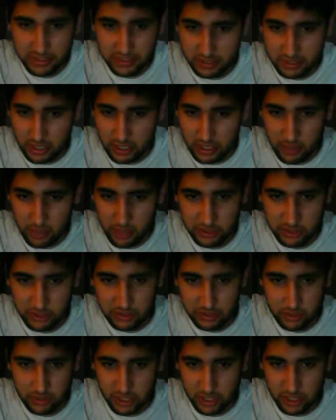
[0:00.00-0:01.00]
I went to
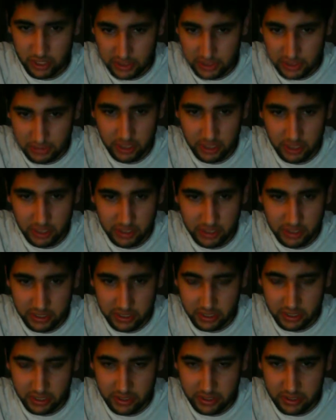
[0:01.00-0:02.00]
Casablanca.